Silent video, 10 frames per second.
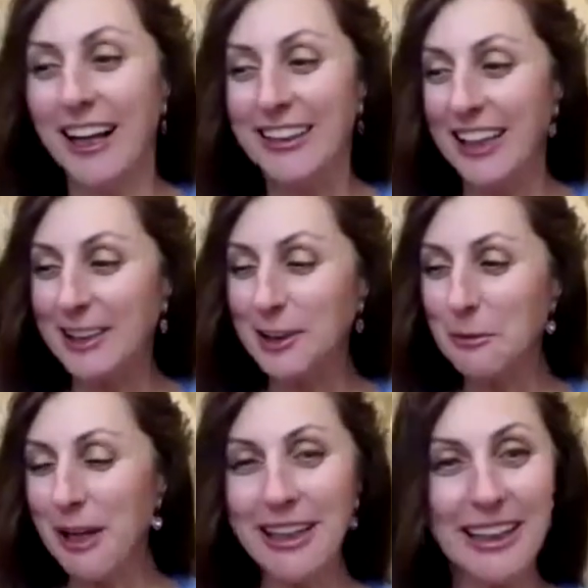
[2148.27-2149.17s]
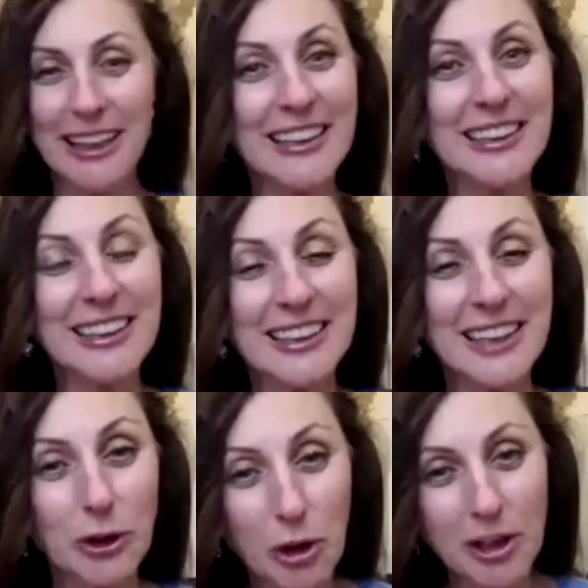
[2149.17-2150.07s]
That's mean that is a
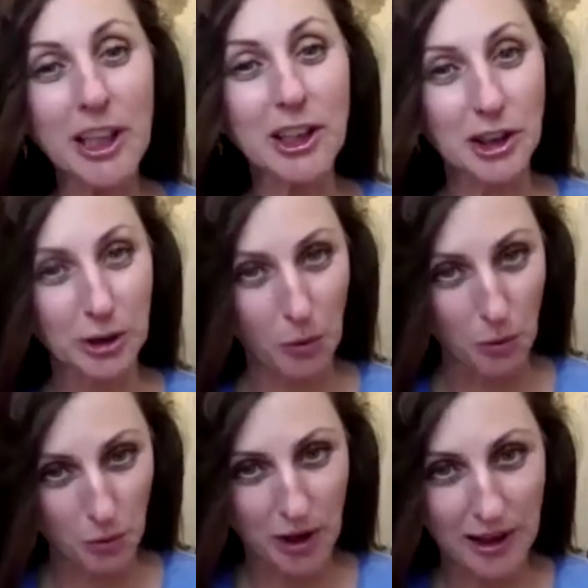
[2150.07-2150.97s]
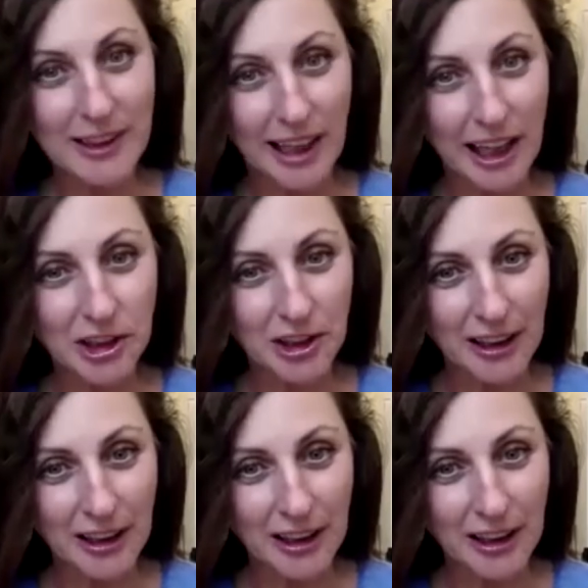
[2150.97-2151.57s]
Turkish word, actually.